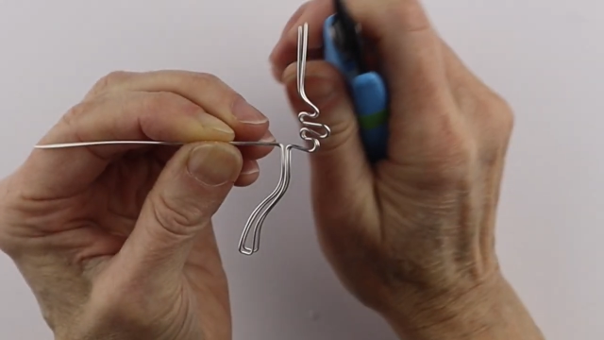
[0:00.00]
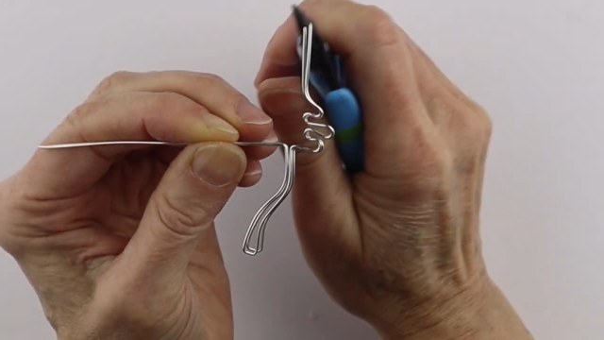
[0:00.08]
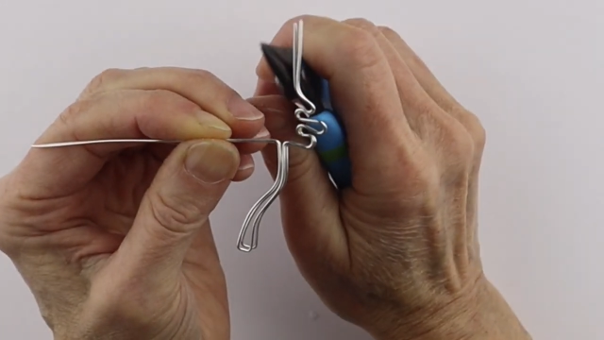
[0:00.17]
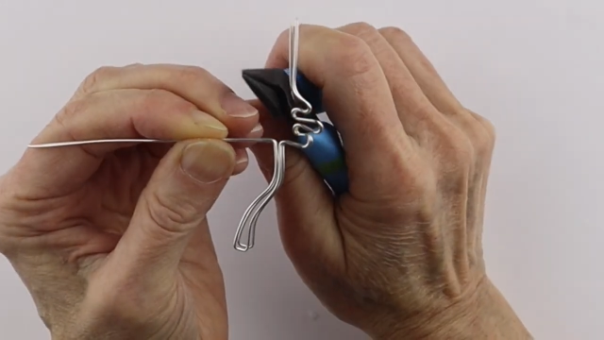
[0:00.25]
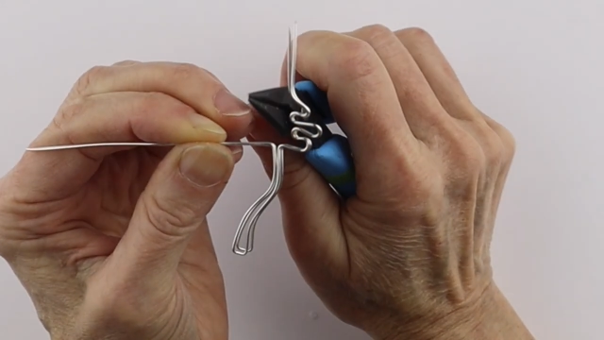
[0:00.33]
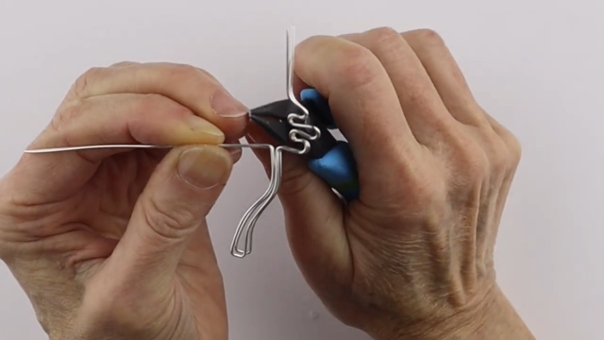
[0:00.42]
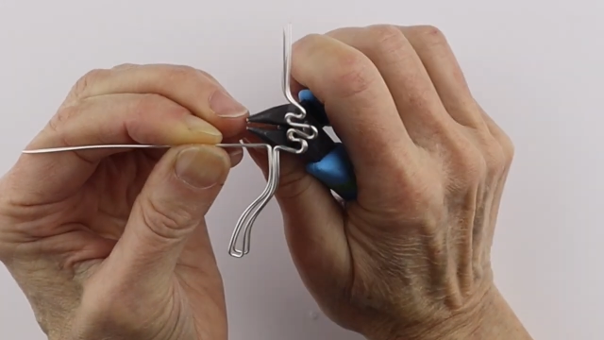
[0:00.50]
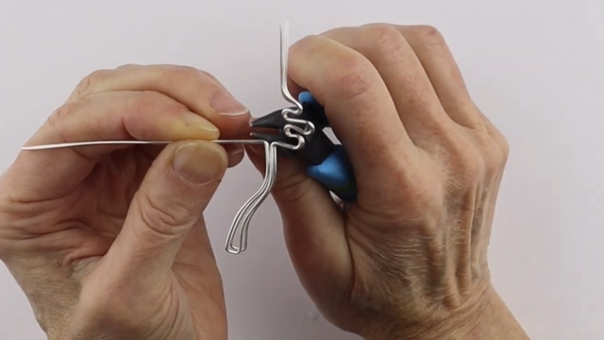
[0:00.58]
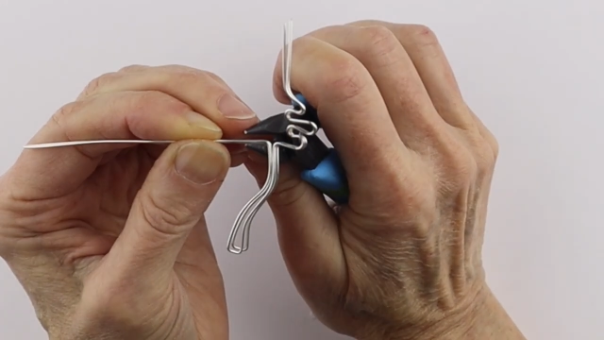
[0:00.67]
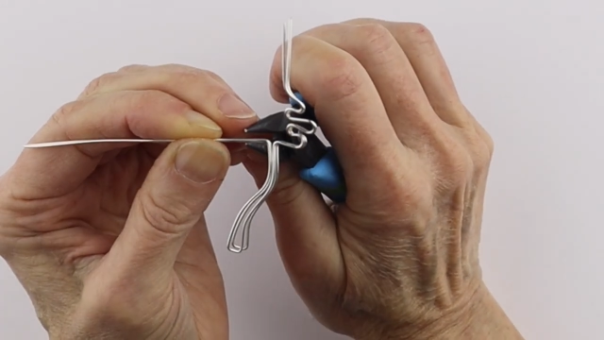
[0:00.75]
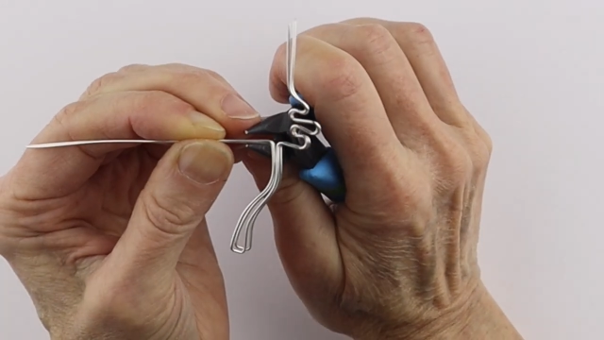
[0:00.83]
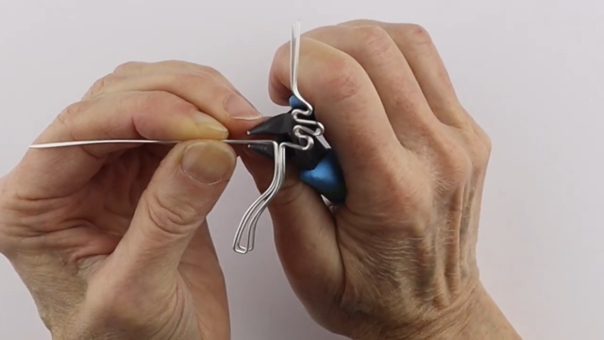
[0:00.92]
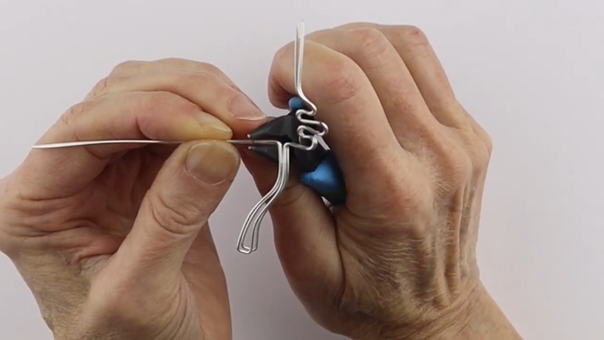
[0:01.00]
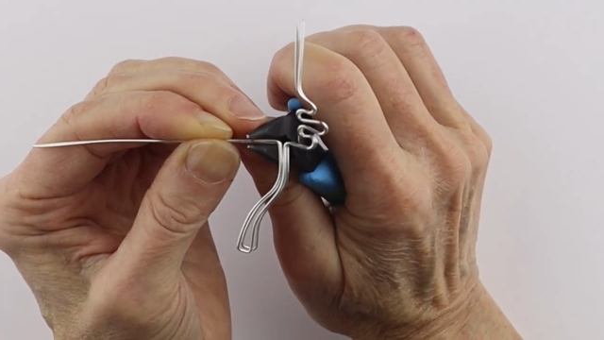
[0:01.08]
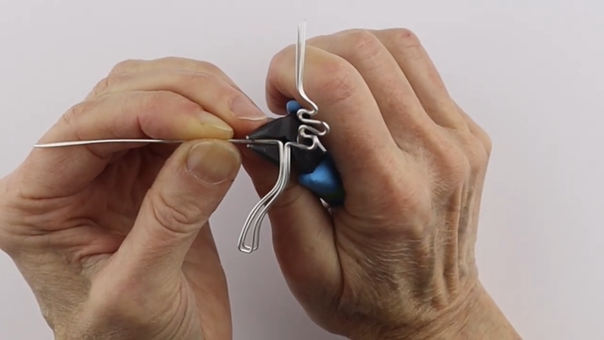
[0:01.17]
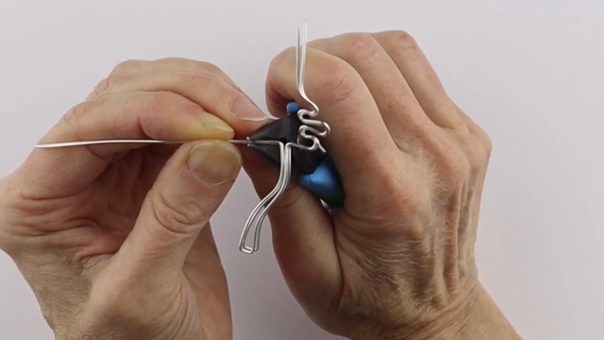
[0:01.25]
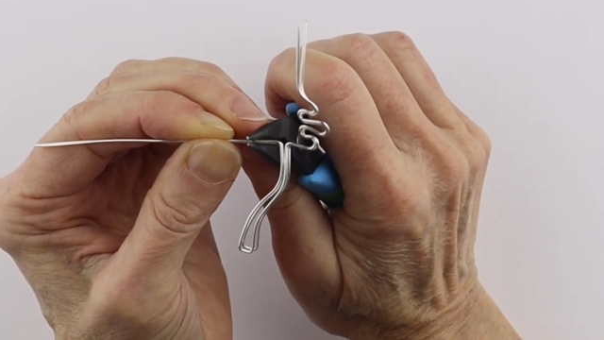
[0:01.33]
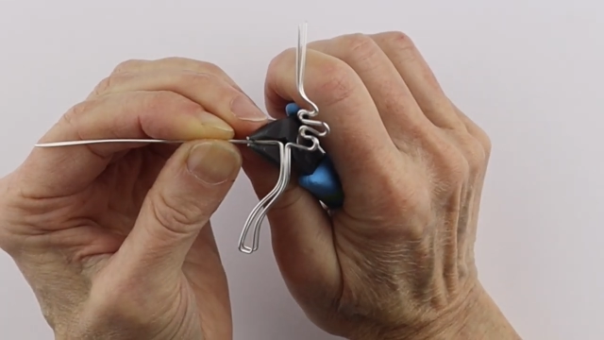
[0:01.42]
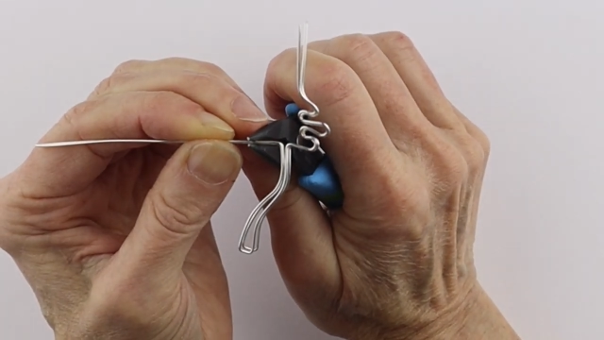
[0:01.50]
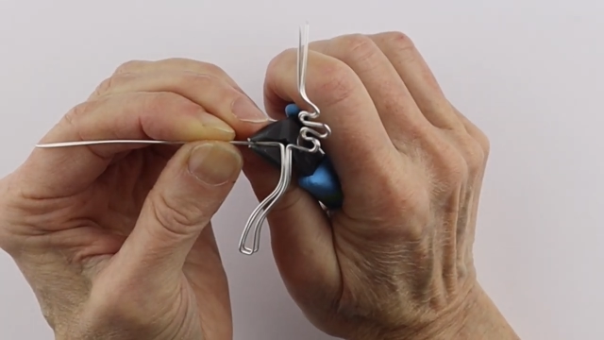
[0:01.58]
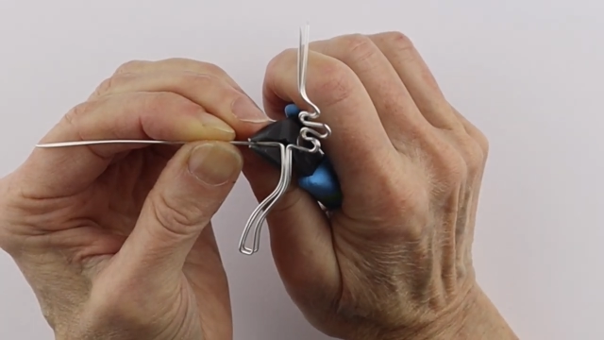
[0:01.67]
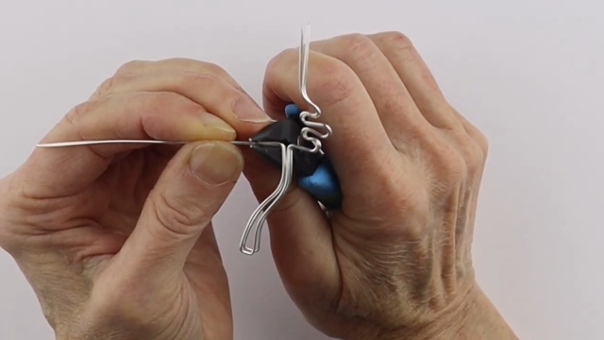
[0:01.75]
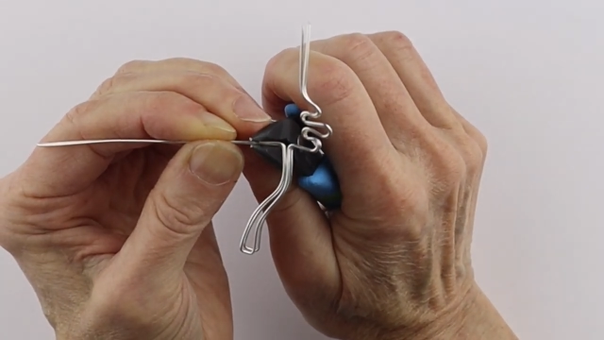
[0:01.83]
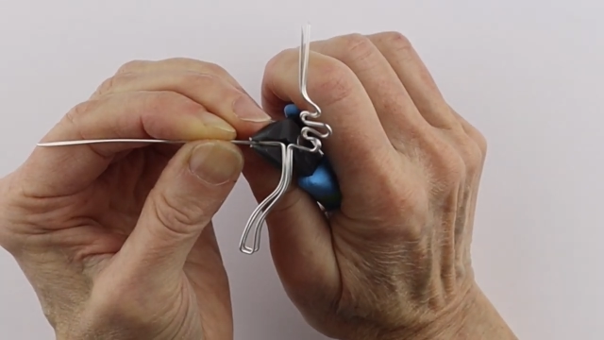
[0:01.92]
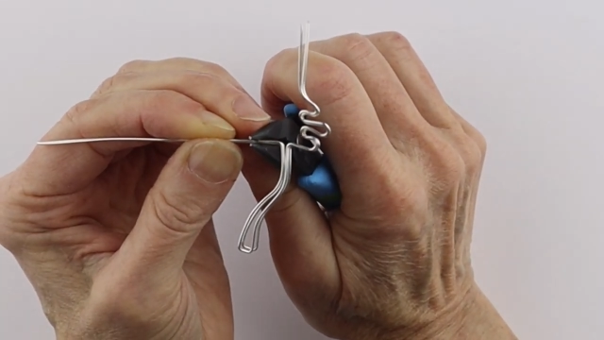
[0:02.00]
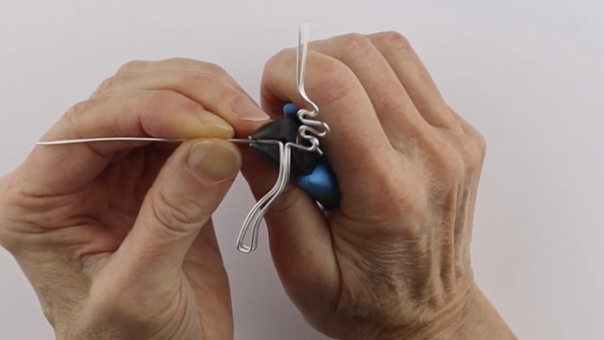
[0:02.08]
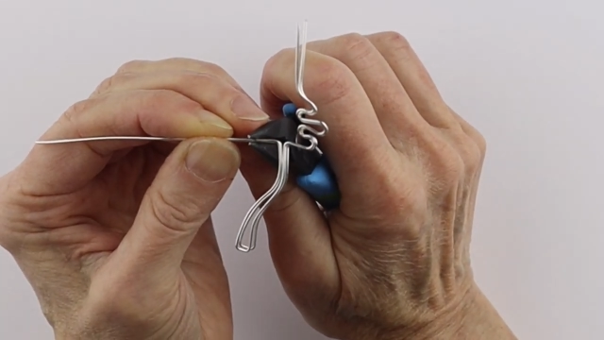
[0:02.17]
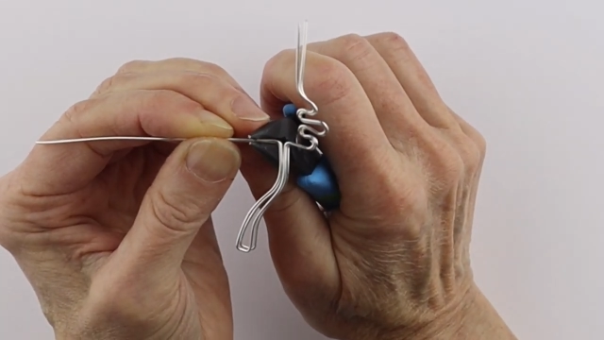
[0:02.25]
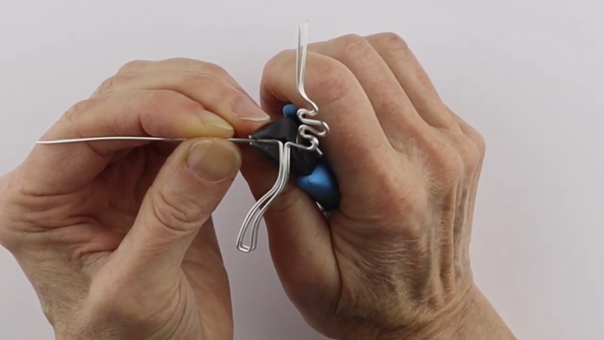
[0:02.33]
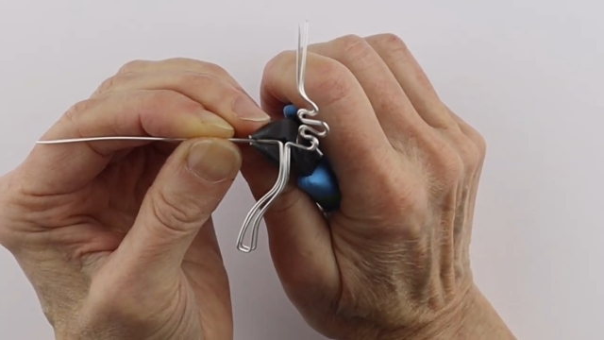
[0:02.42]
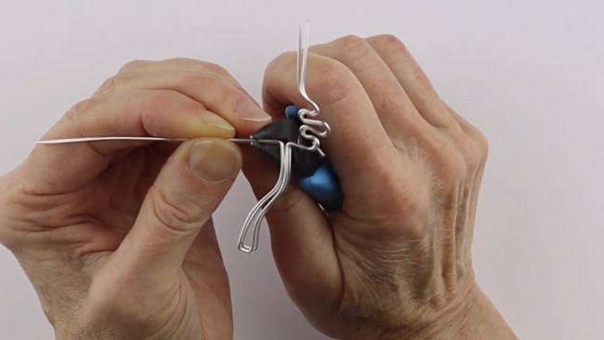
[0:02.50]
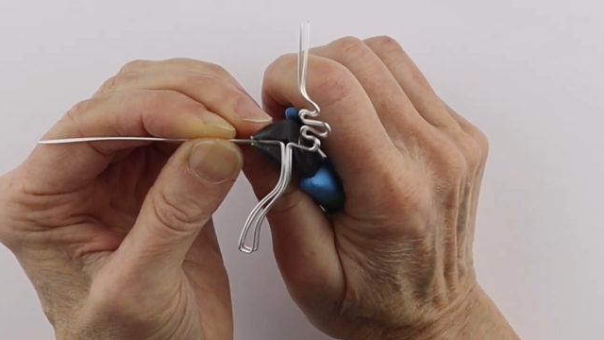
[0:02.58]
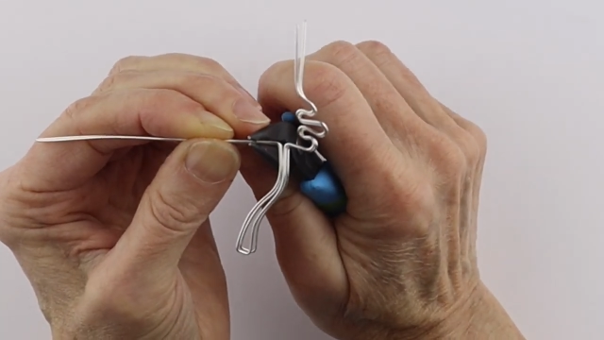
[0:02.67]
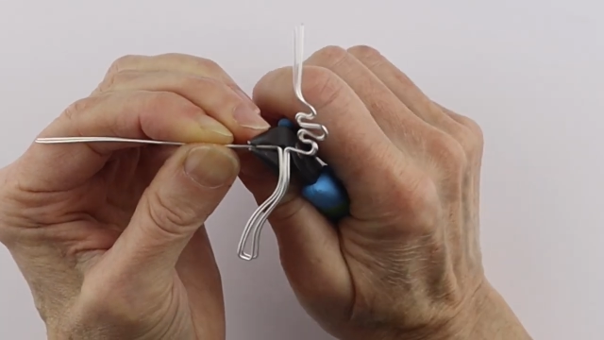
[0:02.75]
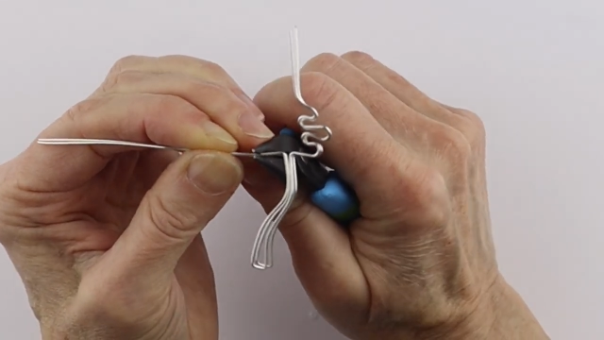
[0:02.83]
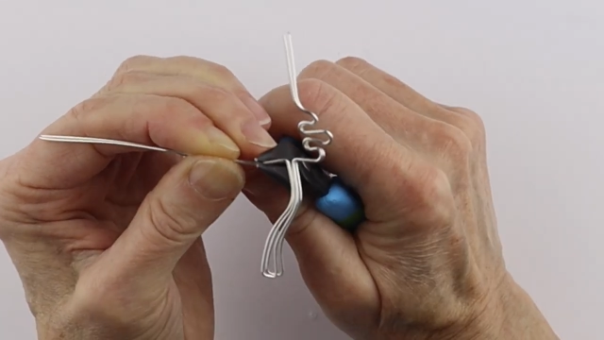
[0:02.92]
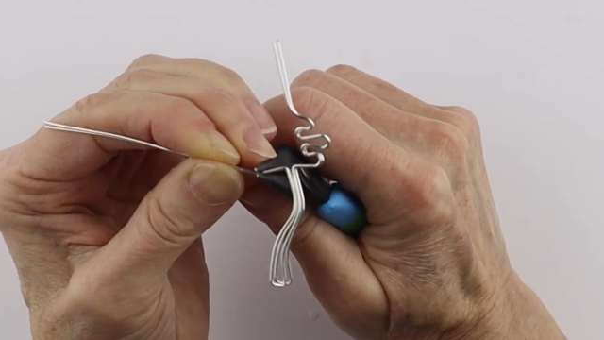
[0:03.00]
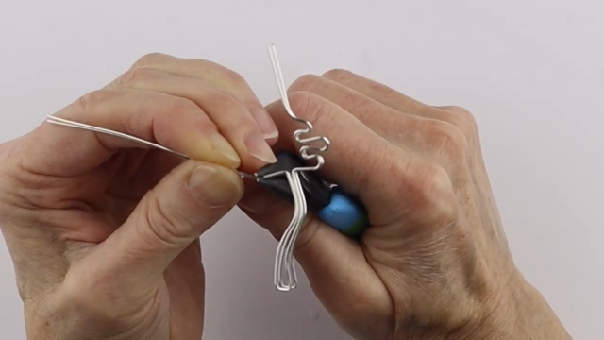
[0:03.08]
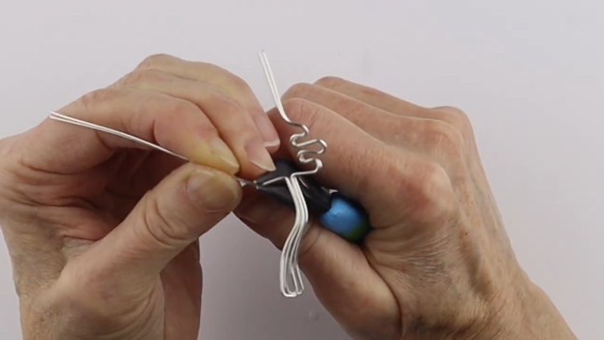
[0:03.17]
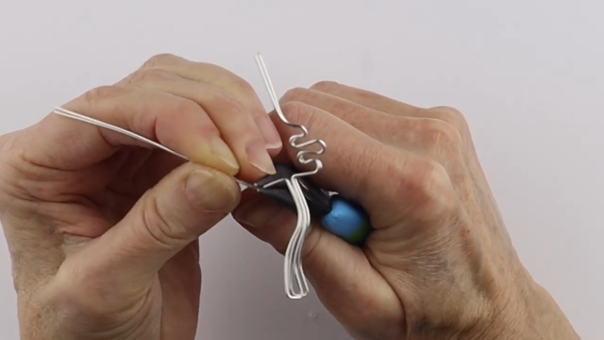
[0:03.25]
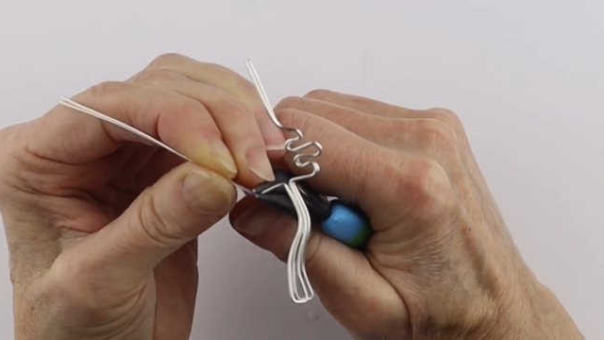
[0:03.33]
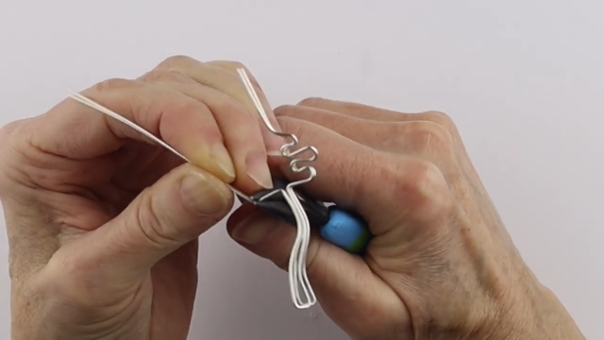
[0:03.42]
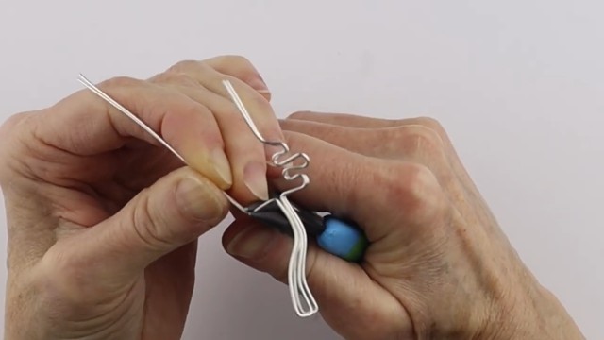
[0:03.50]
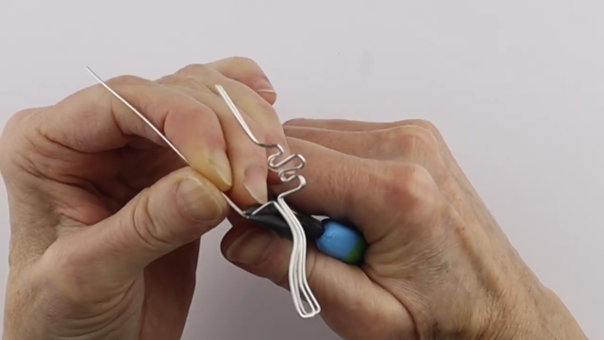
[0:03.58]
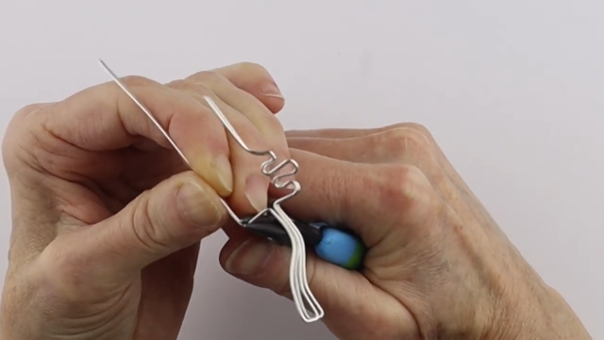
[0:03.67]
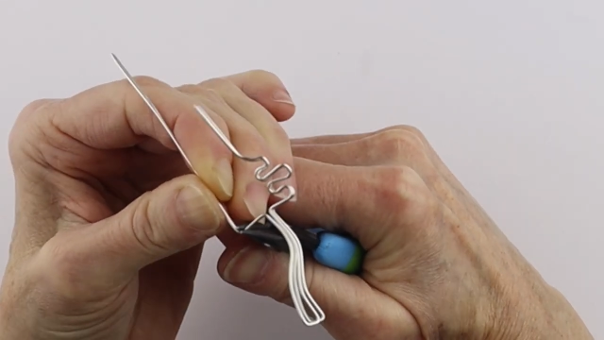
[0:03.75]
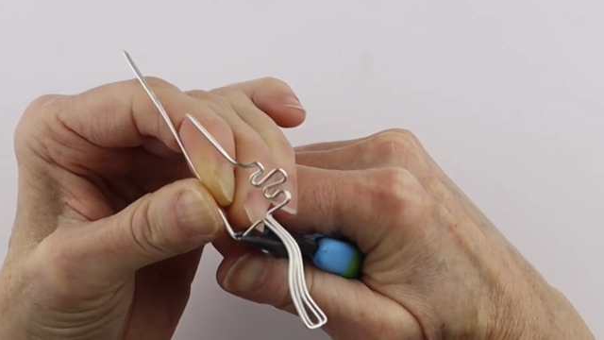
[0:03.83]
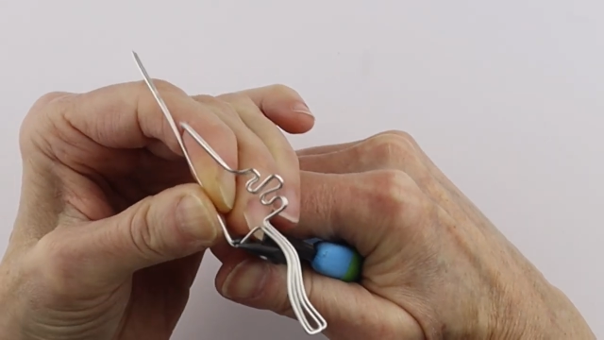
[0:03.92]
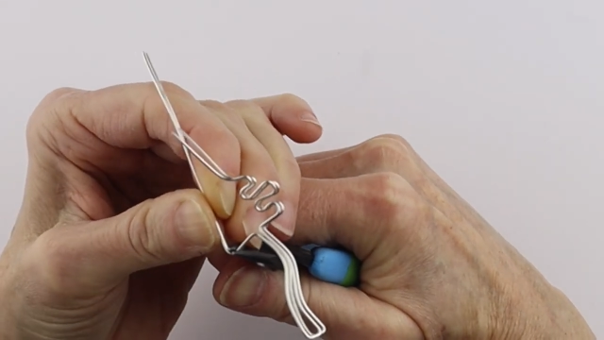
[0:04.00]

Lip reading: No face is visible, so there are no lips to read.